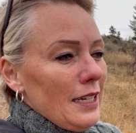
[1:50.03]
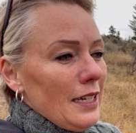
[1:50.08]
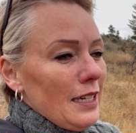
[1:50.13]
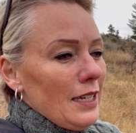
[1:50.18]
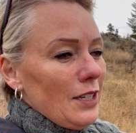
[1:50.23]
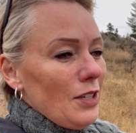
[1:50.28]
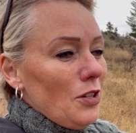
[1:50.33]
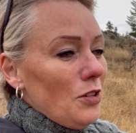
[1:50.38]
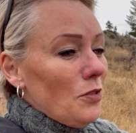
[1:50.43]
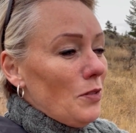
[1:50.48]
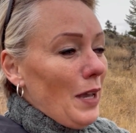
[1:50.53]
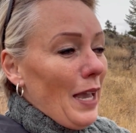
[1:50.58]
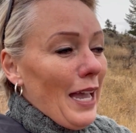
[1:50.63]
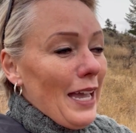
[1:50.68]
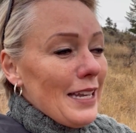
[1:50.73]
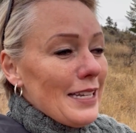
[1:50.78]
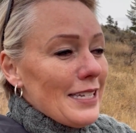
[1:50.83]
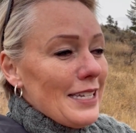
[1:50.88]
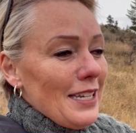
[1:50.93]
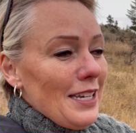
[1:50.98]
you
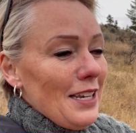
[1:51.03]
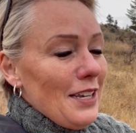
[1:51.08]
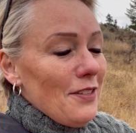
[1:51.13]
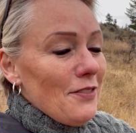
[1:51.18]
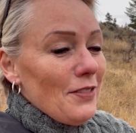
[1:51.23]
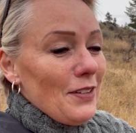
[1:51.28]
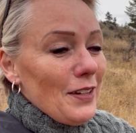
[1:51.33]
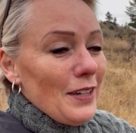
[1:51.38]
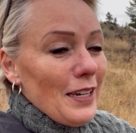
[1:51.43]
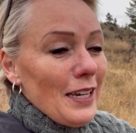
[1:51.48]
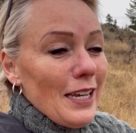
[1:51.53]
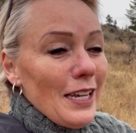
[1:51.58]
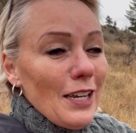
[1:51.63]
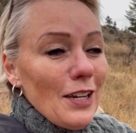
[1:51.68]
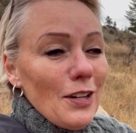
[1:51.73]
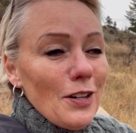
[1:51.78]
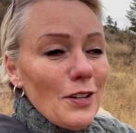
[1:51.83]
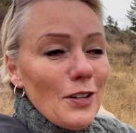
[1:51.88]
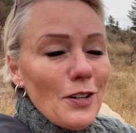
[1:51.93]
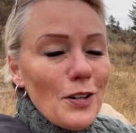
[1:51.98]
can't even
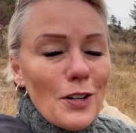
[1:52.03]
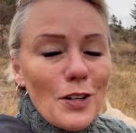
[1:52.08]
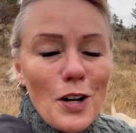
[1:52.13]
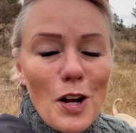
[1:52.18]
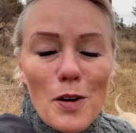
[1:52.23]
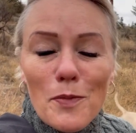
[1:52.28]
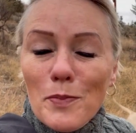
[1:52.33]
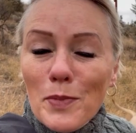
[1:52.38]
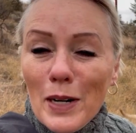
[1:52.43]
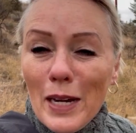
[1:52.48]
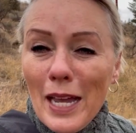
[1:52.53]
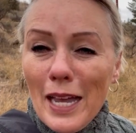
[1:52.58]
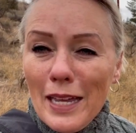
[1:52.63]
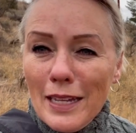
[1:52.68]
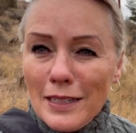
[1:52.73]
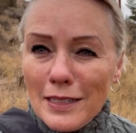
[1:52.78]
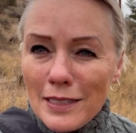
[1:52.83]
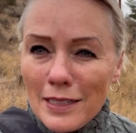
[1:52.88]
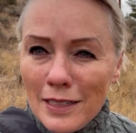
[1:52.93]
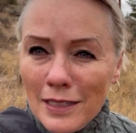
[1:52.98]
hear or
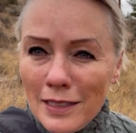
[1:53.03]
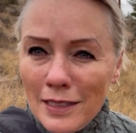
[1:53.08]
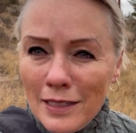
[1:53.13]
comprehend.